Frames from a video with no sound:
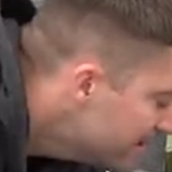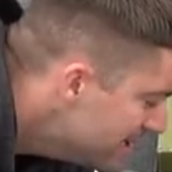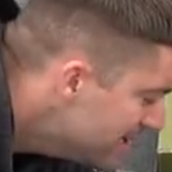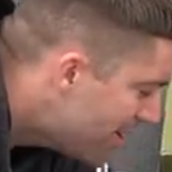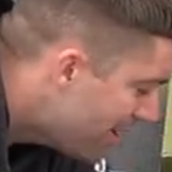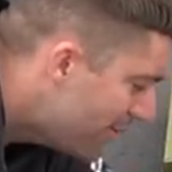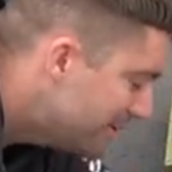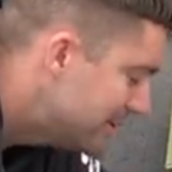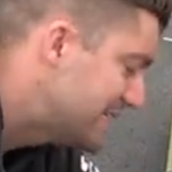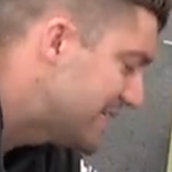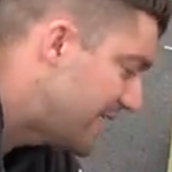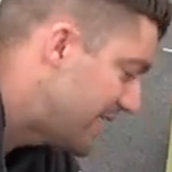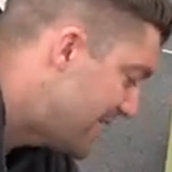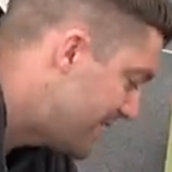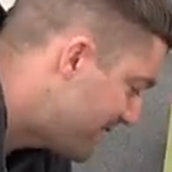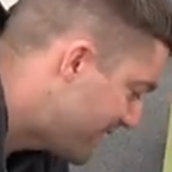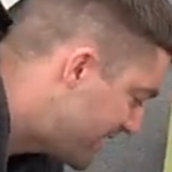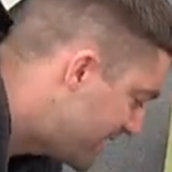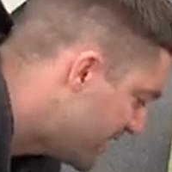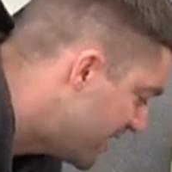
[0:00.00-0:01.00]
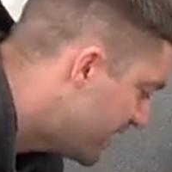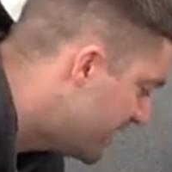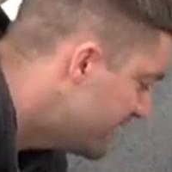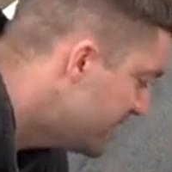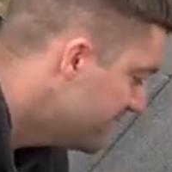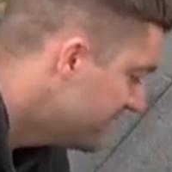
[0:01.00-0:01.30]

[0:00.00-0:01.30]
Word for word: You always gotta have a gun.